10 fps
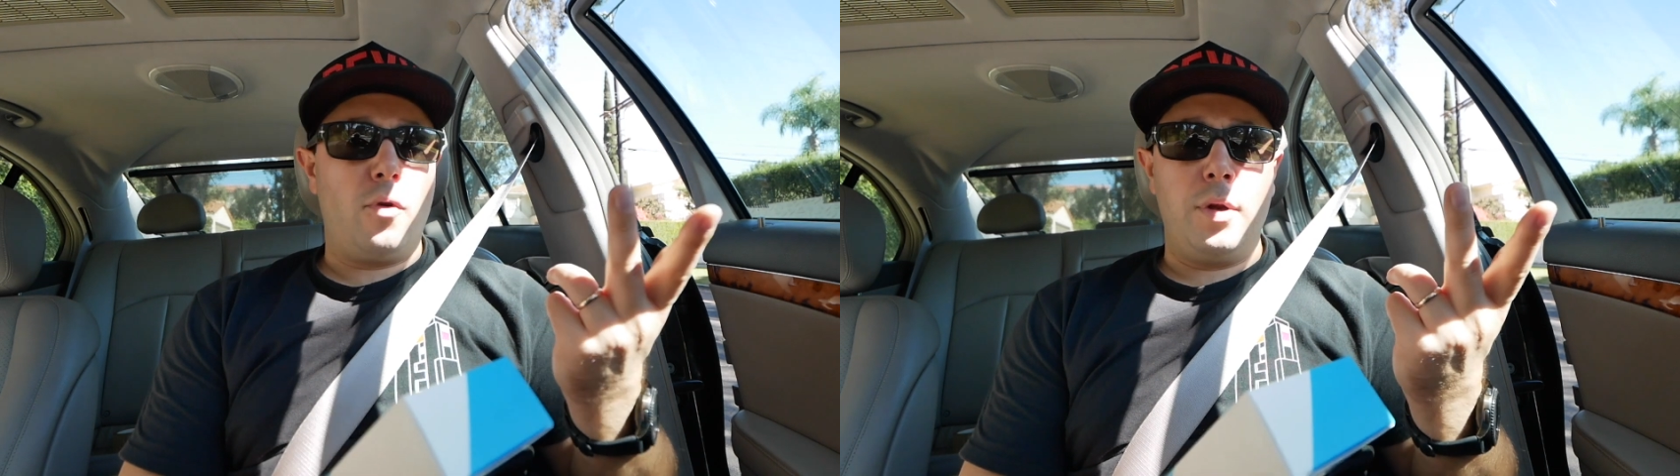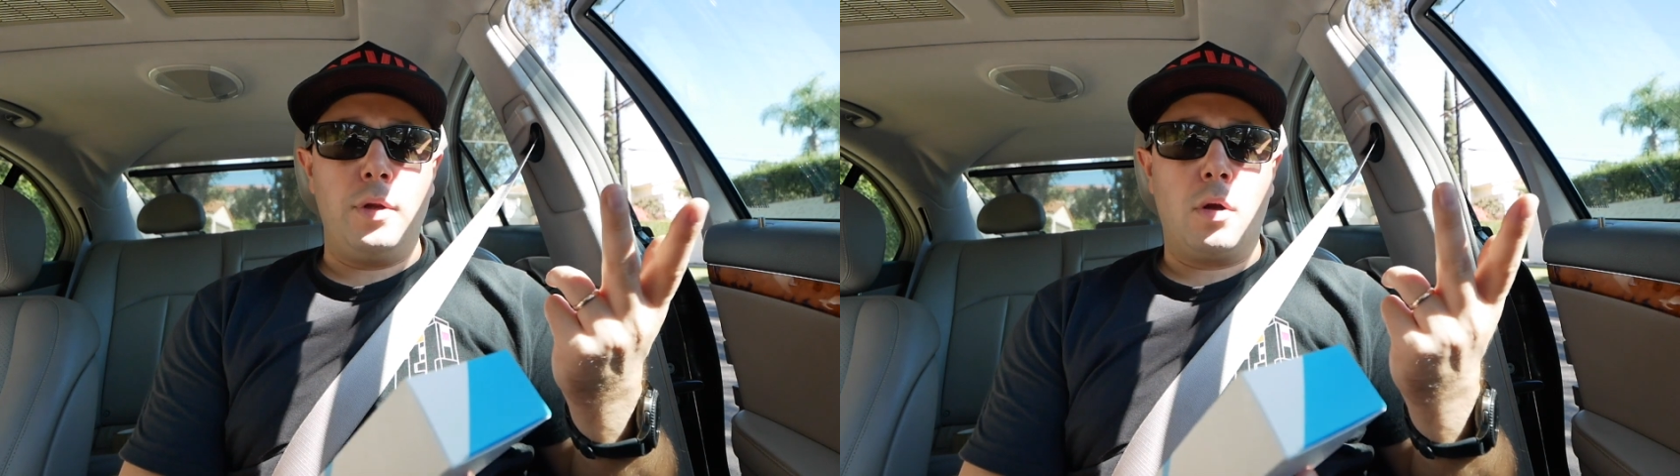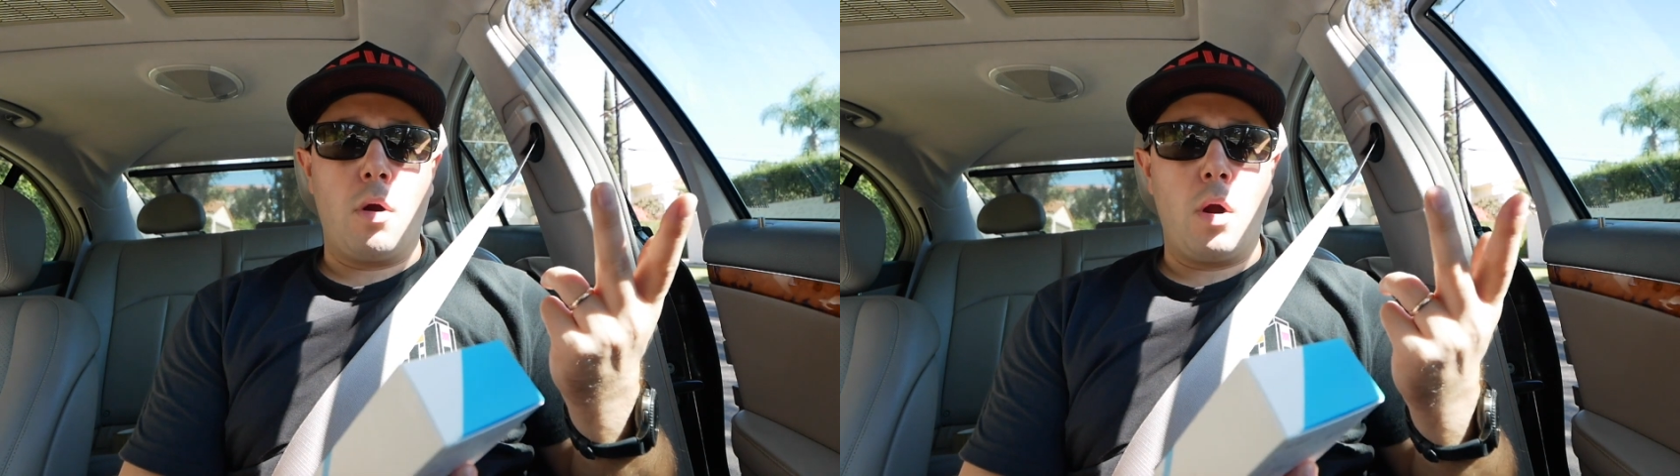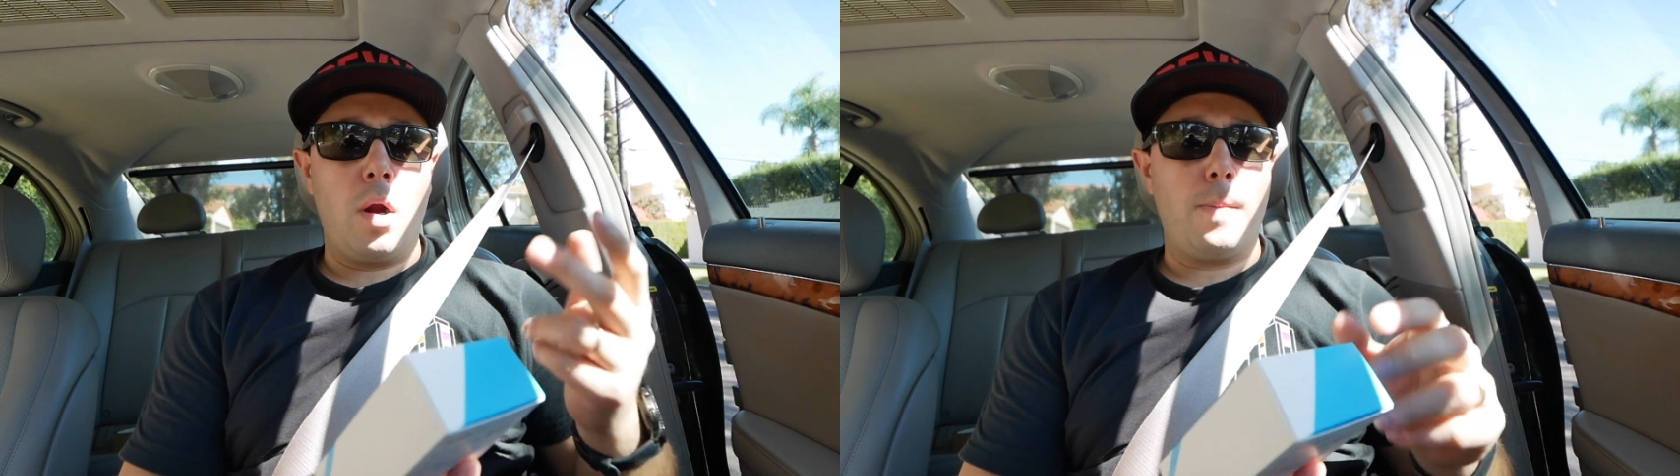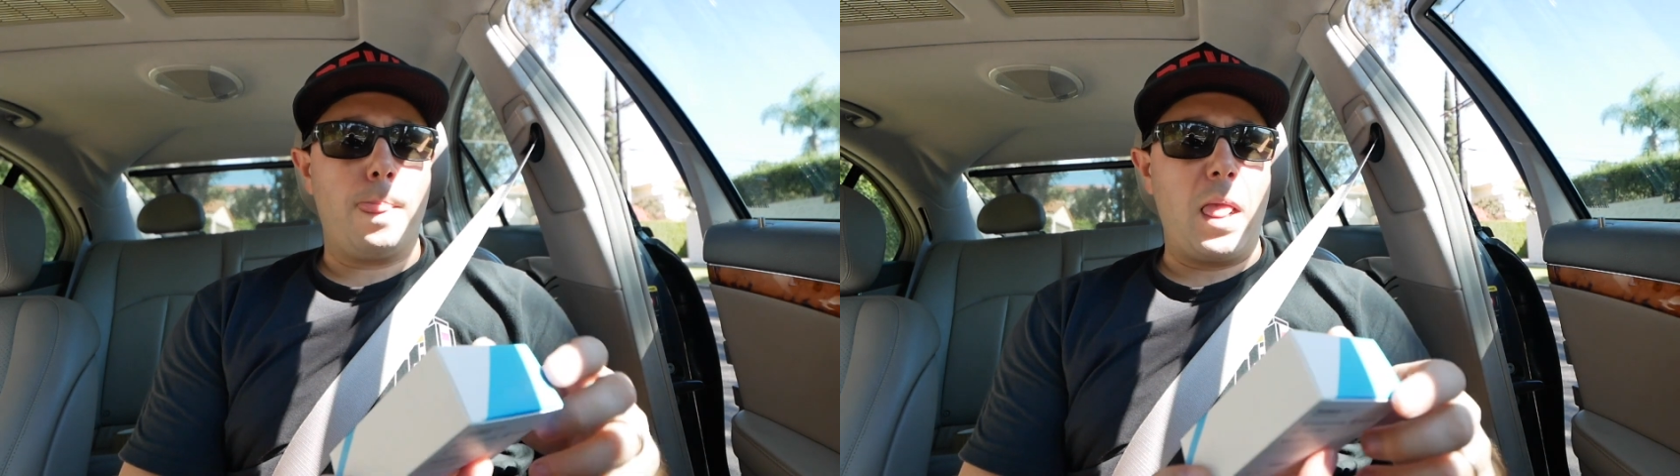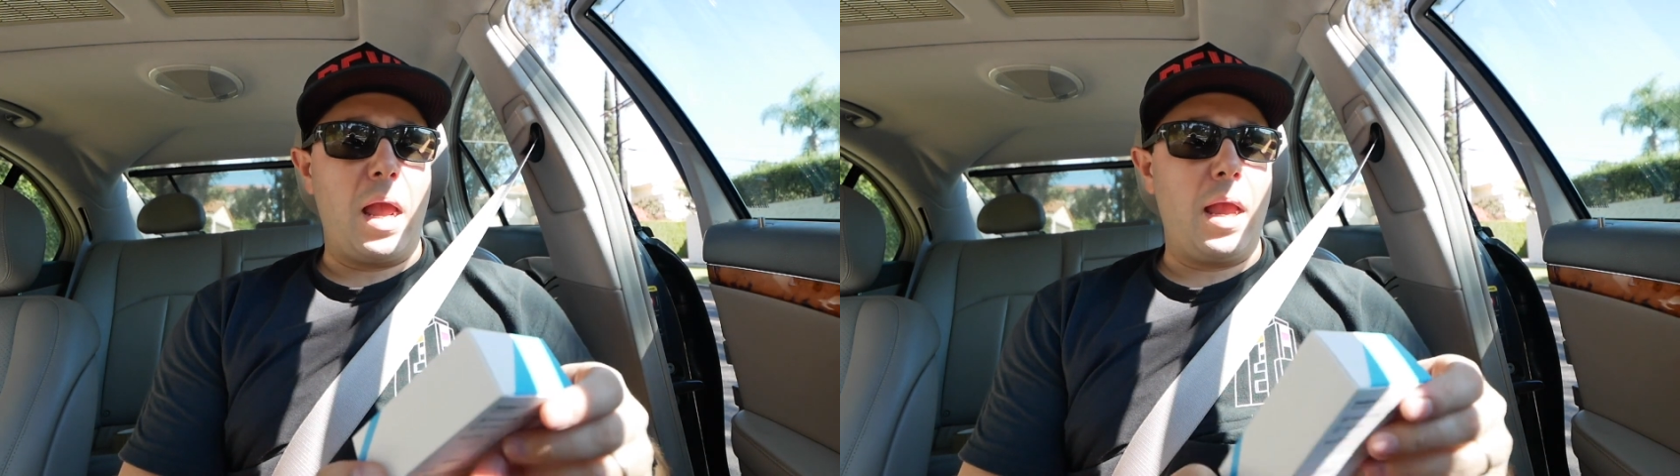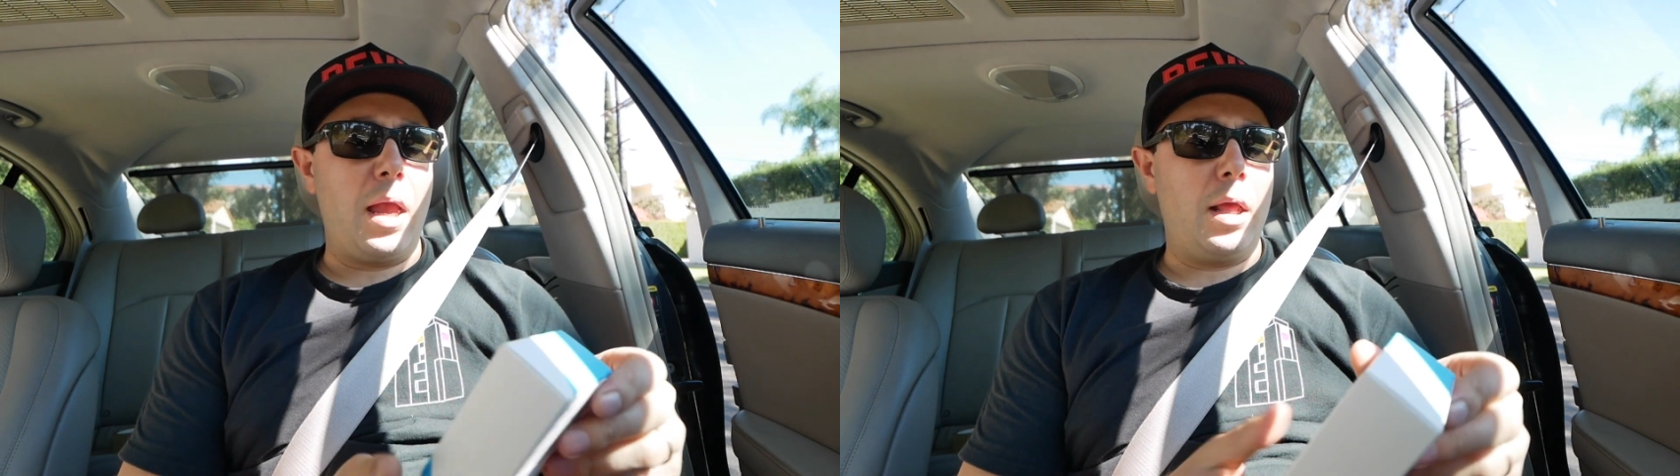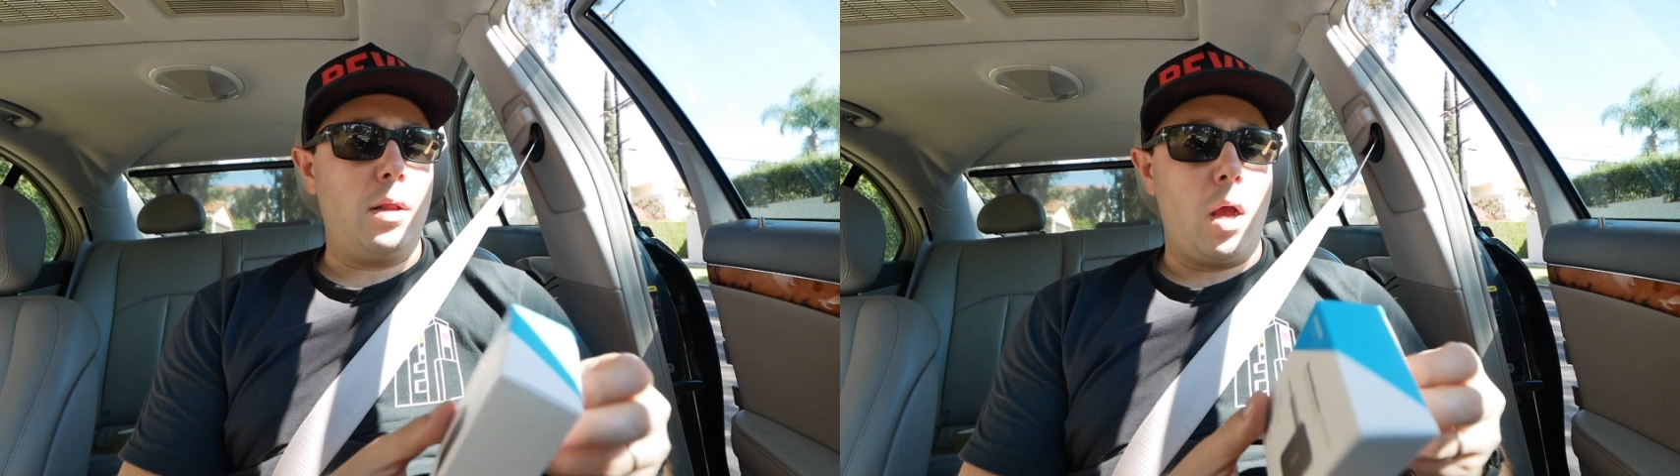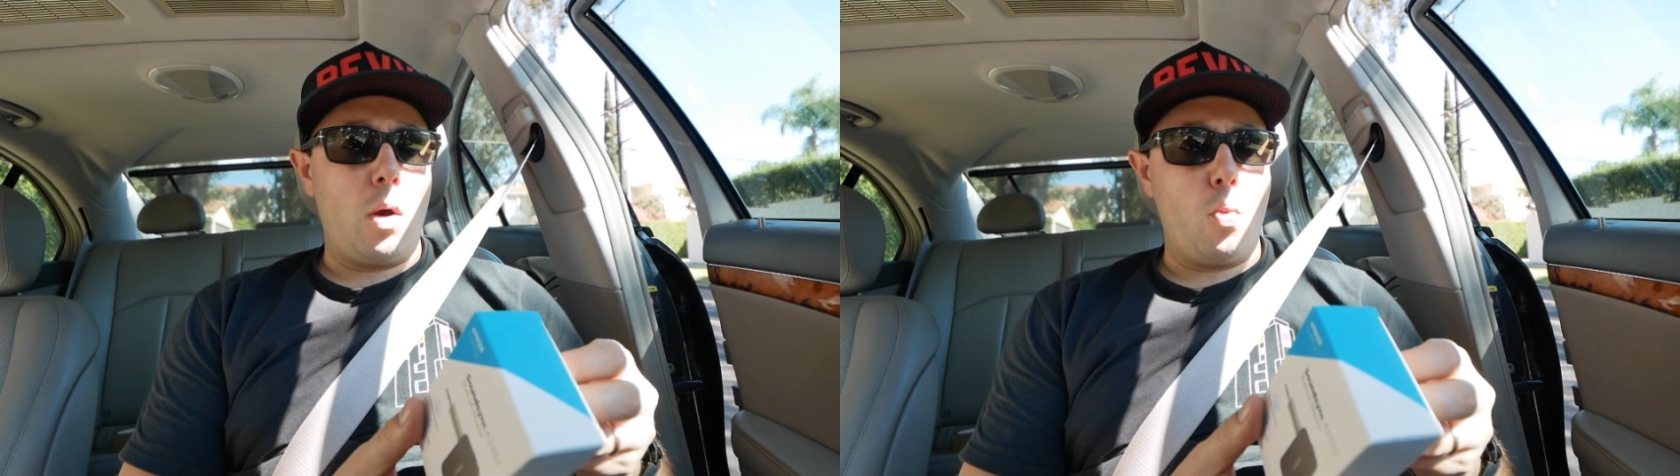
are in the car and